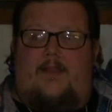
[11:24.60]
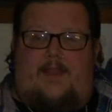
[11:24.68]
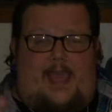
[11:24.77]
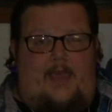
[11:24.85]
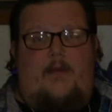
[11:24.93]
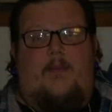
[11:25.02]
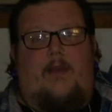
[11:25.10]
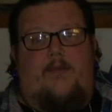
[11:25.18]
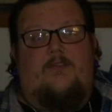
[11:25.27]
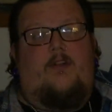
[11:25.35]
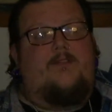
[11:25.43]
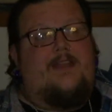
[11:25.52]
They gave me my
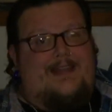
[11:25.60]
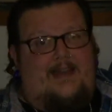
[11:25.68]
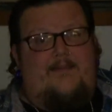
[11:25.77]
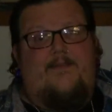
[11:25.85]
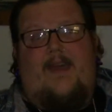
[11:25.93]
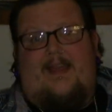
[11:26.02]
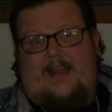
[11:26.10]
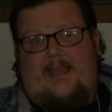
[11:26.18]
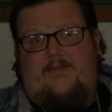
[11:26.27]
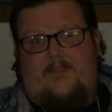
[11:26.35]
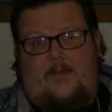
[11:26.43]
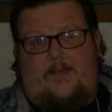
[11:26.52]
results. I did in fact
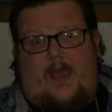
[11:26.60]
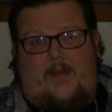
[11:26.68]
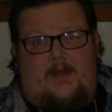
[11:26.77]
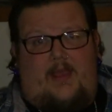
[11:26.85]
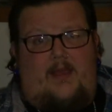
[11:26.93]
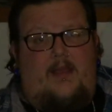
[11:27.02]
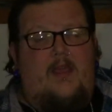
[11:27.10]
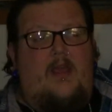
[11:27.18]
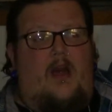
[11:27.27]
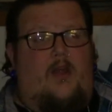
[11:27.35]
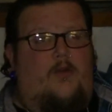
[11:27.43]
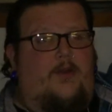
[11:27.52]
have sleep apnea.
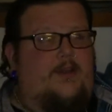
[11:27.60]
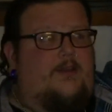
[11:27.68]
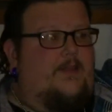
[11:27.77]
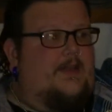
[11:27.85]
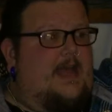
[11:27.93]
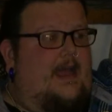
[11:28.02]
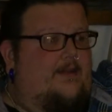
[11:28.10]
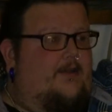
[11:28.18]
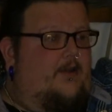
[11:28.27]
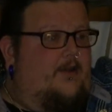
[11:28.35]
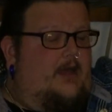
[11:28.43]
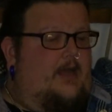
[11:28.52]
According to the
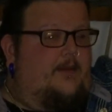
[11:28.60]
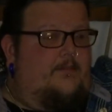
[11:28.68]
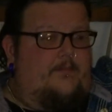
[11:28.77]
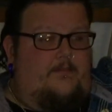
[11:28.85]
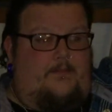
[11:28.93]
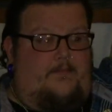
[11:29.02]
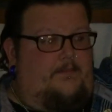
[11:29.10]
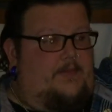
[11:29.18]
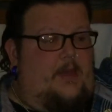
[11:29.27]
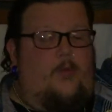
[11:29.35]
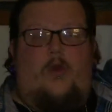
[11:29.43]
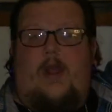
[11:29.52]
doctor,
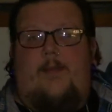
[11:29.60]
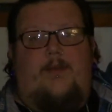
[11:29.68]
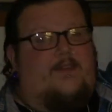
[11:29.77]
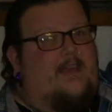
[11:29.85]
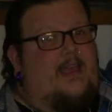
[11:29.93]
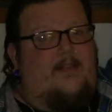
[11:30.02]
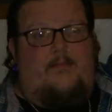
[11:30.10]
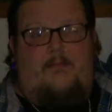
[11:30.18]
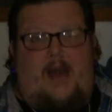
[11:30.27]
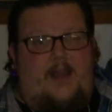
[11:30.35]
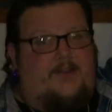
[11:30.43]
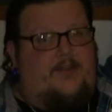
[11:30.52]
they were able to
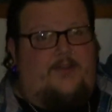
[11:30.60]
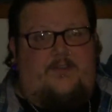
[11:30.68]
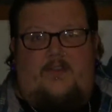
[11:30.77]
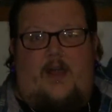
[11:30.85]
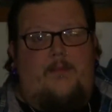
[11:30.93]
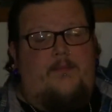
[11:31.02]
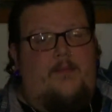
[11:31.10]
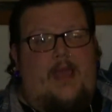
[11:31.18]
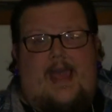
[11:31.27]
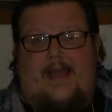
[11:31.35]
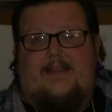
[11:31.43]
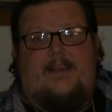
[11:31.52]
monitor some
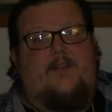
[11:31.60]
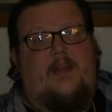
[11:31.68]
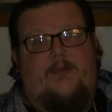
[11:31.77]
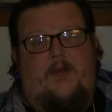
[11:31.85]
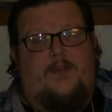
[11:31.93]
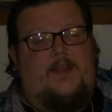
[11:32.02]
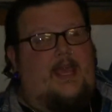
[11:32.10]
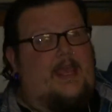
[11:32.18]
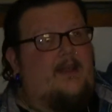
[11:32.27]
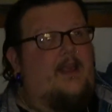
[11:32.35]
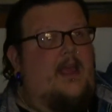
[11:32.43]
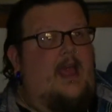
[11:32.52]
activity throughout the
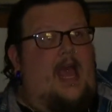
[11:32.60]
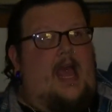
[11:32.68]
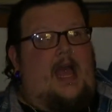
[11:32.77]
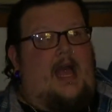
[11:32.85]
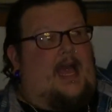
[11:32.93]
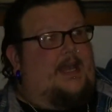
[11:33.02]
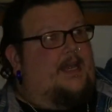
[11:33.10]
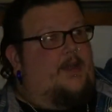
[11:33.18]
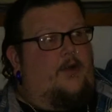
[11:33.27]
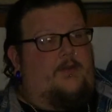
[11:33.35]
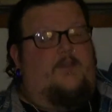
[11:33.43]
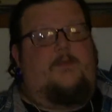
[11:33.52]
night. I didn't
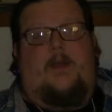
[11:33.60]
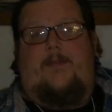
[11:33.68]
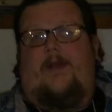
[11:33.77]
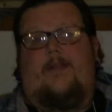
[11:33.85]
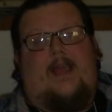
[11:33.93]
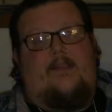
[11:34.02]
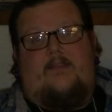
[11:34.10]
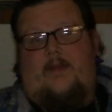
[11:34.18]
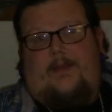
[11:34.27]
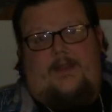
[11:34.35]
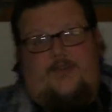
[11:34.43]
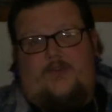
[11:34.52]
know this, but apparently I
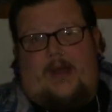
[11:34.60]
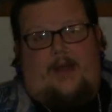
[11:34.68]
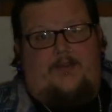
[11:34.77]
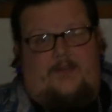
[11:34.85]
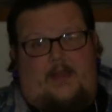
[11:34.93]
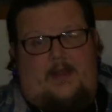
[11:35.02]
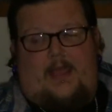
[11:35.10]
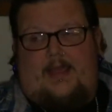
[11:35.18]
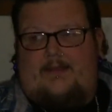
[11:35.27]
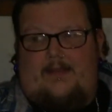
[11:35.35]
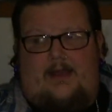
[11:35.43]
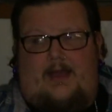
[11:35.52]
slept like 2 hours that night.